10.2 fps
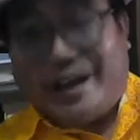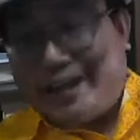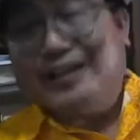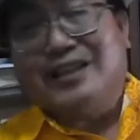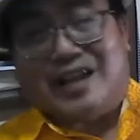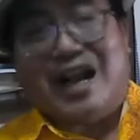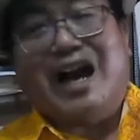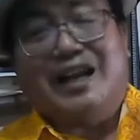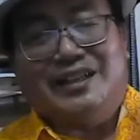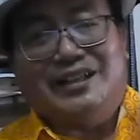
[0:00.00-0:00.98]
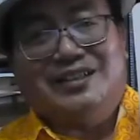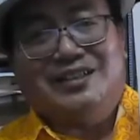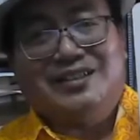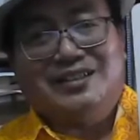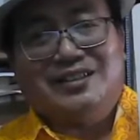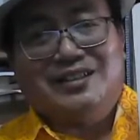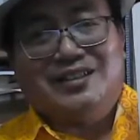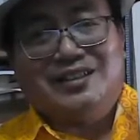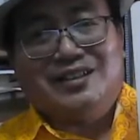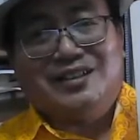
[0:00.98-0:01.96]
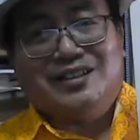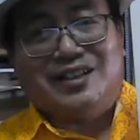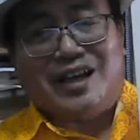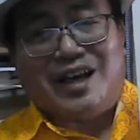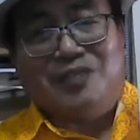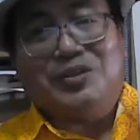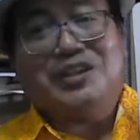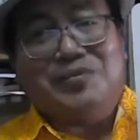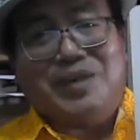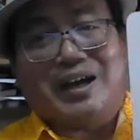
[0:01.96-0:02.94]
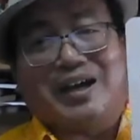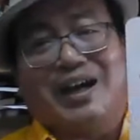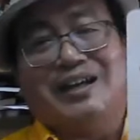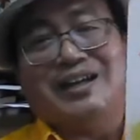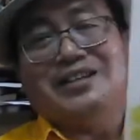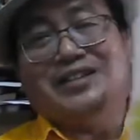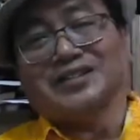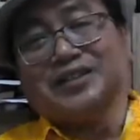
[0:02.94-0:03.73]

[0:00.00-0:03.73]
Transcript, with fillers: in the Garden. I'm not in my garden this